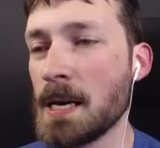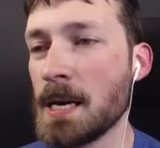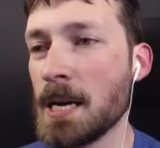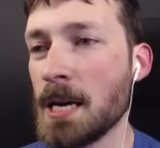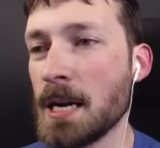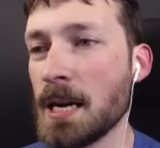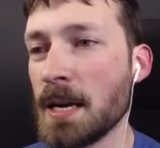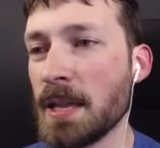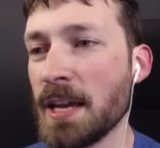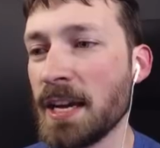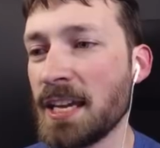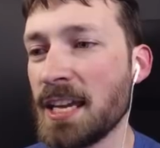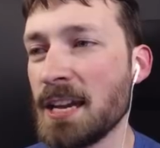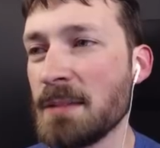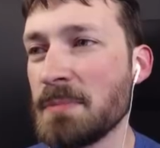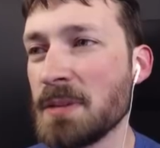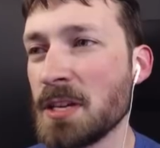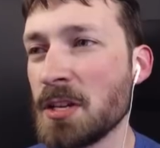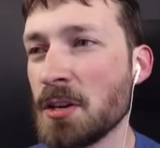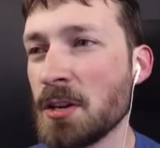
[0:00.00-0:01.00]
Ah, that
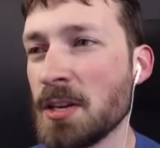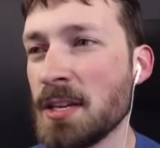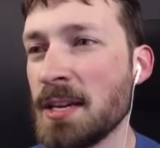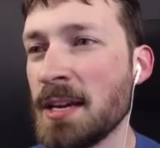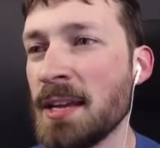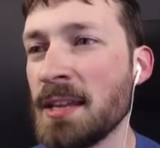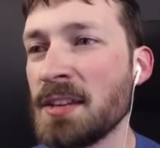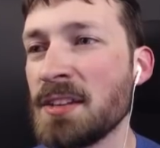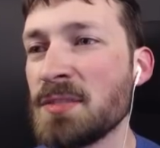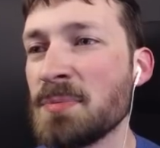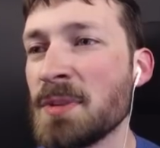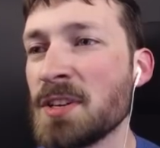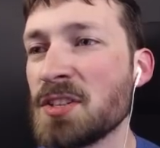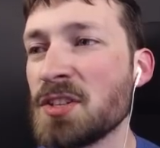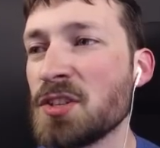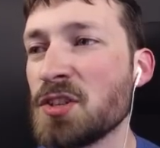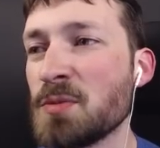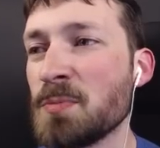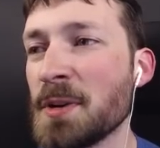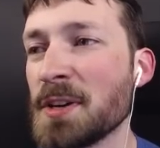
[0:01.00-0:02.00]
can't be good. This
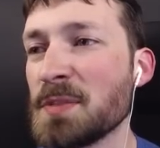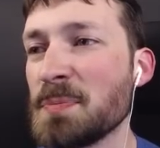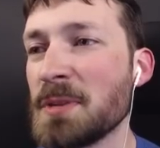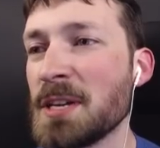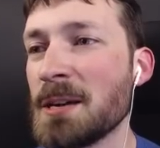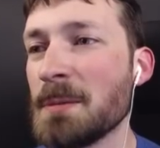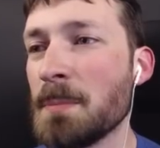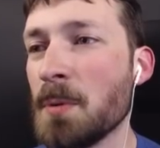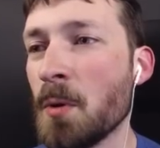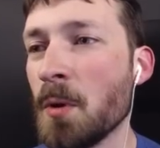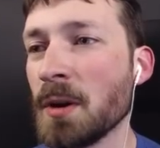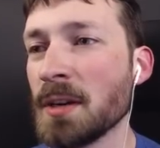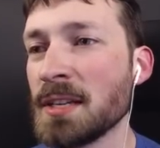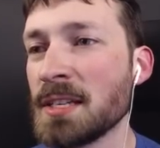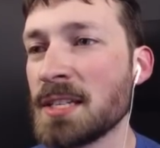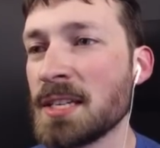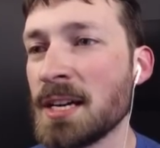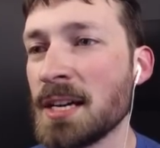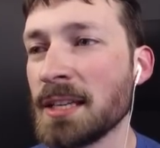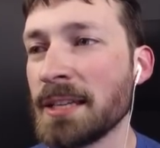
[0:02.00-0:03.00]
message must be
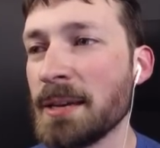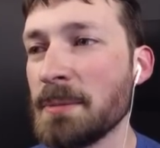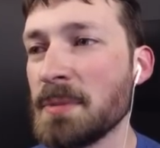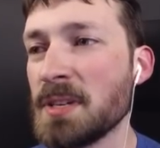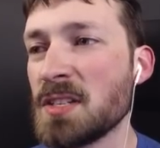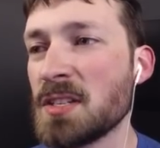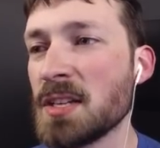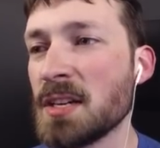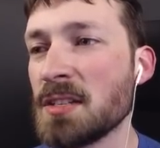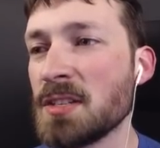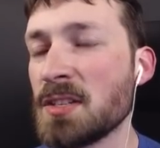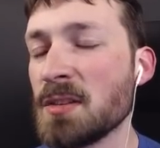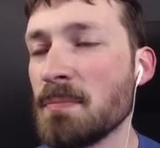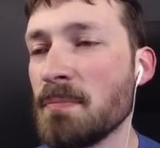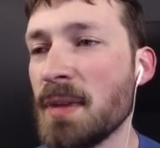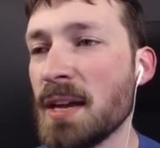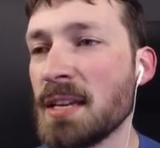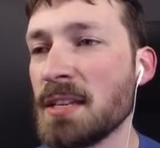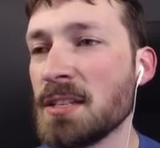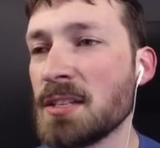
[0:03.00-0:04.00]
important. Let me send
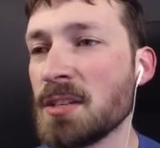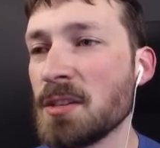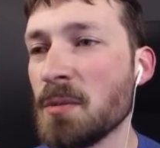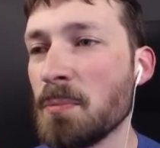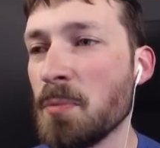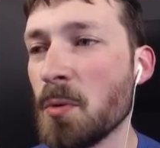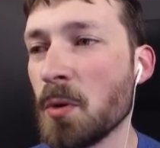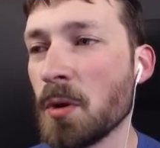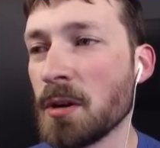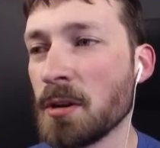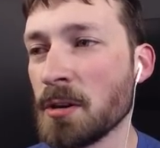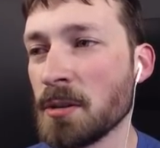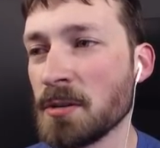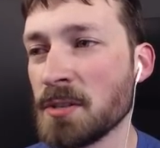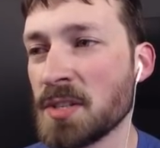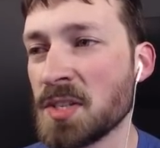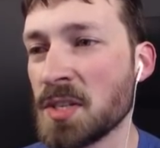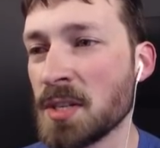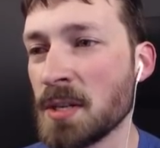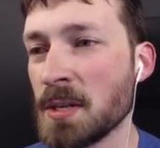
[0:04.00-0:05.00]
some men to the
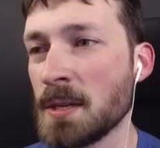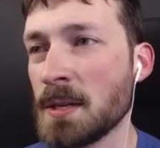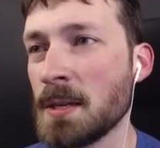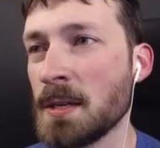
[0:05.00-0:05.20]
borders.